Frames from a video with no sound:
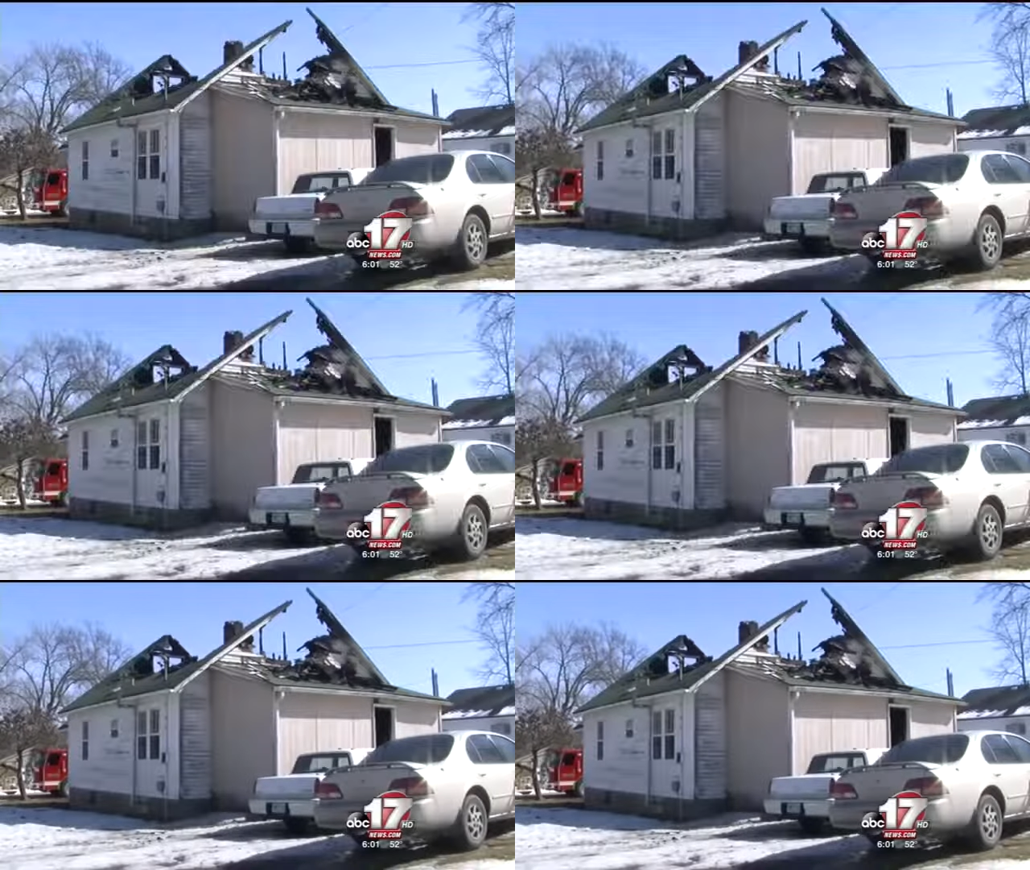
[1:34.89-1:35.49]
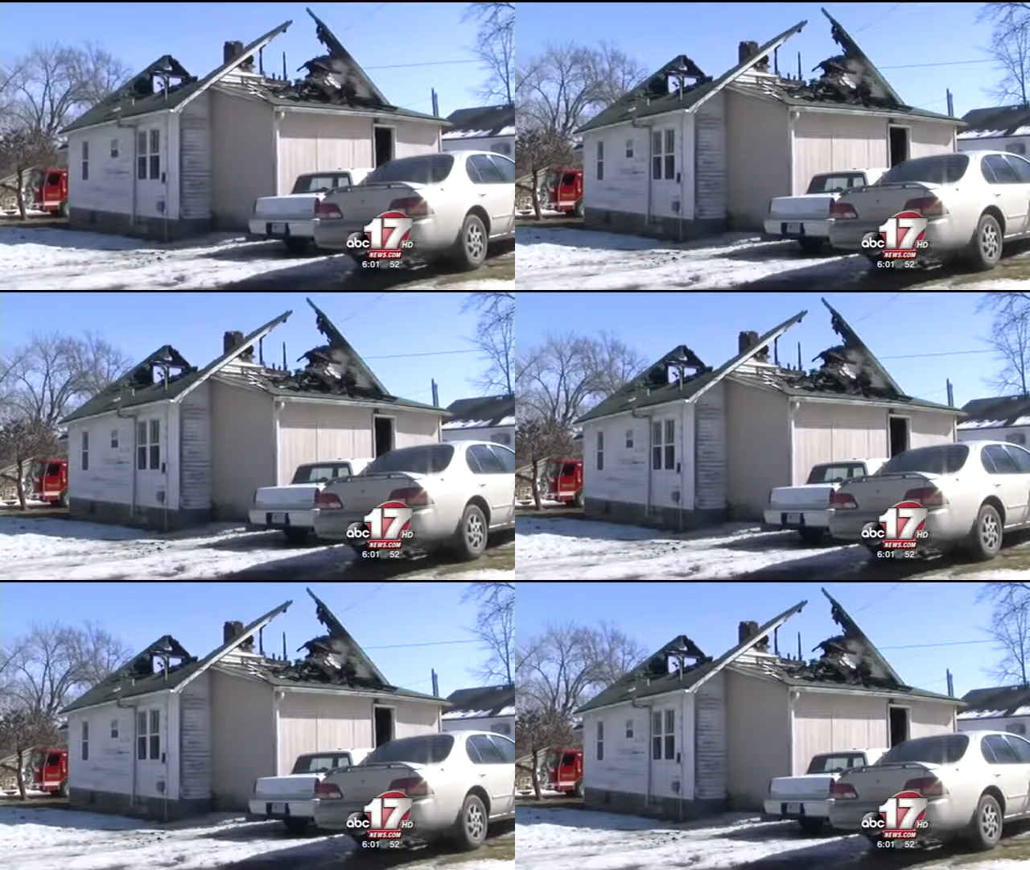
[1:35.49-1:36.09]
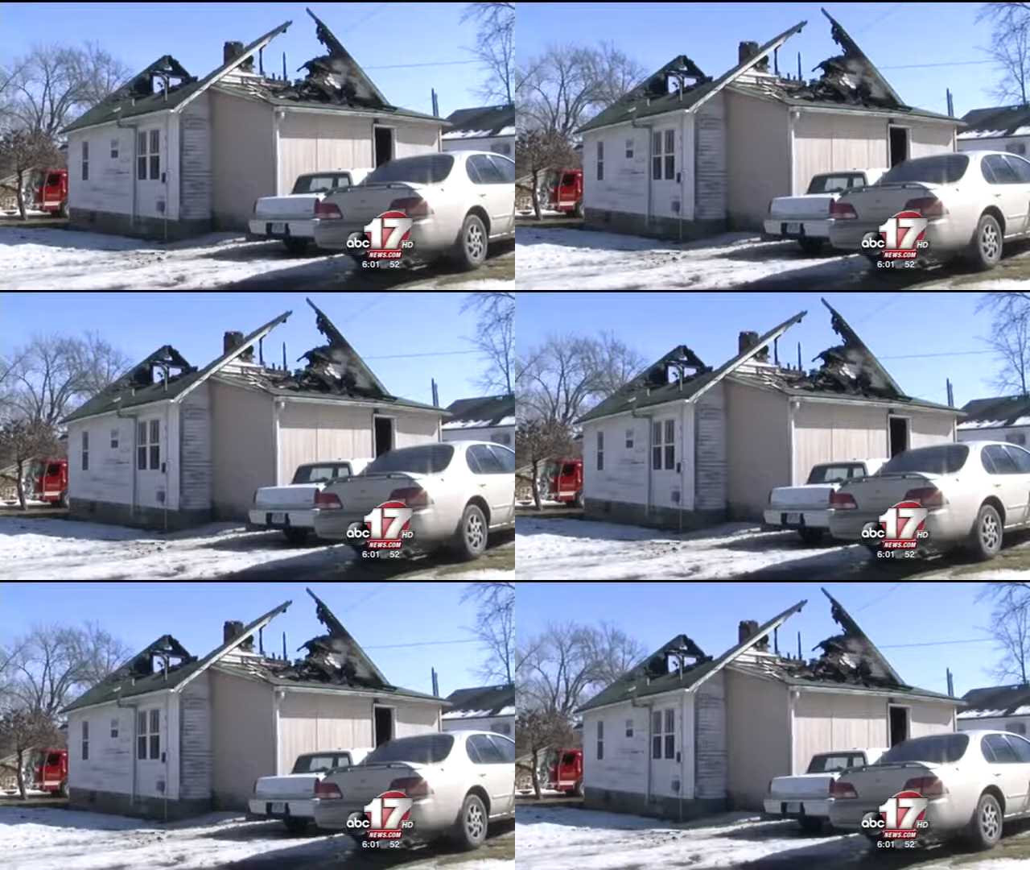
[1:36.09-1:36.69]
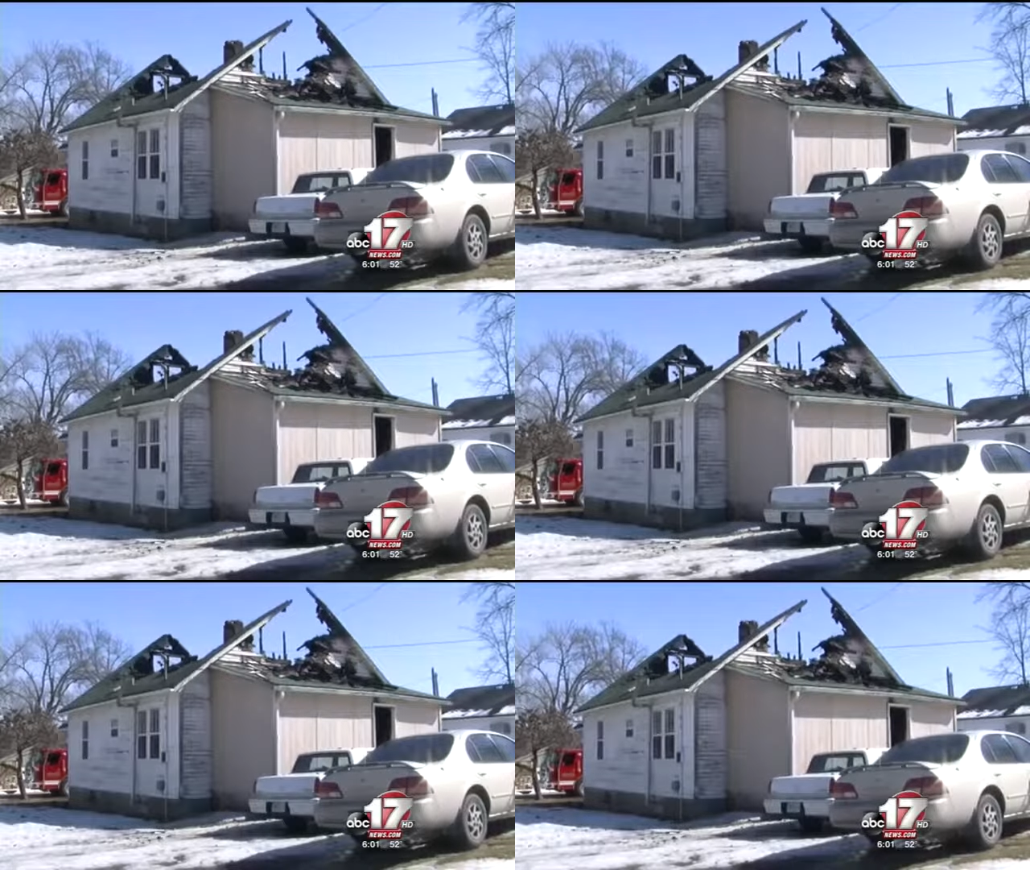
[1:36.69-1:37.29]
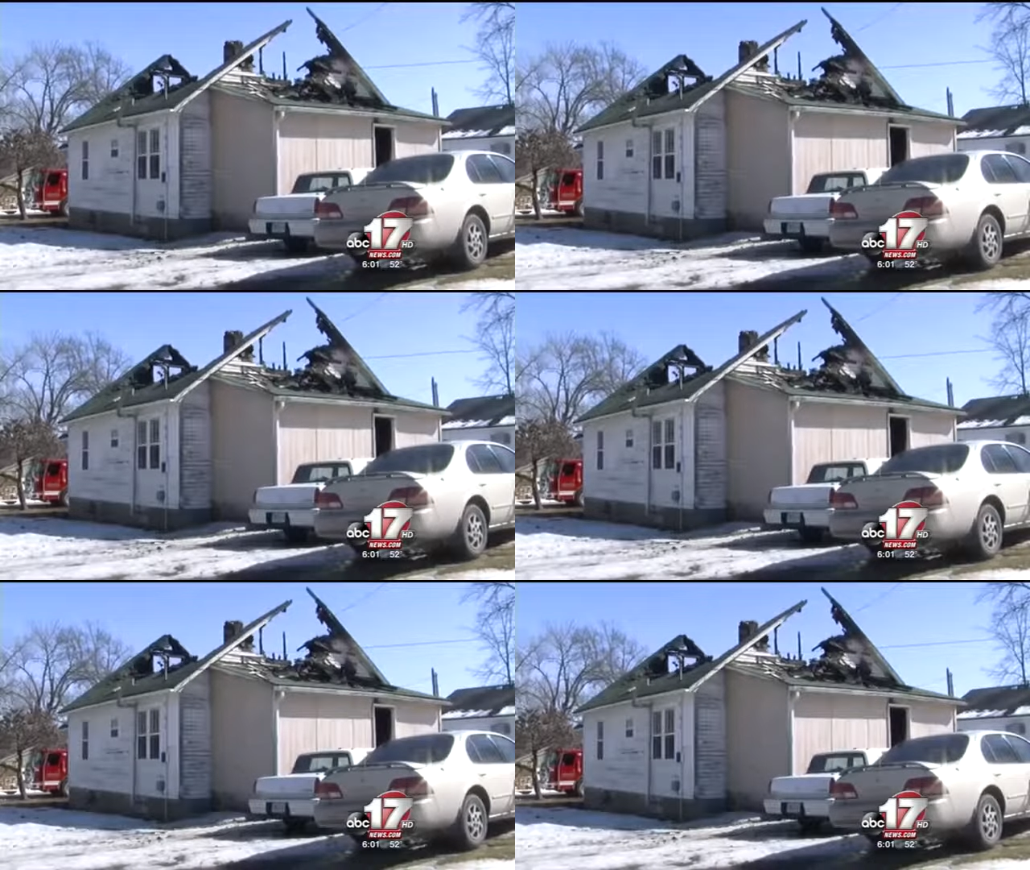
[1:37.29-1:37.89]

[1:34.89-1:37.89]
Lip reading: [unreadable: no face in view]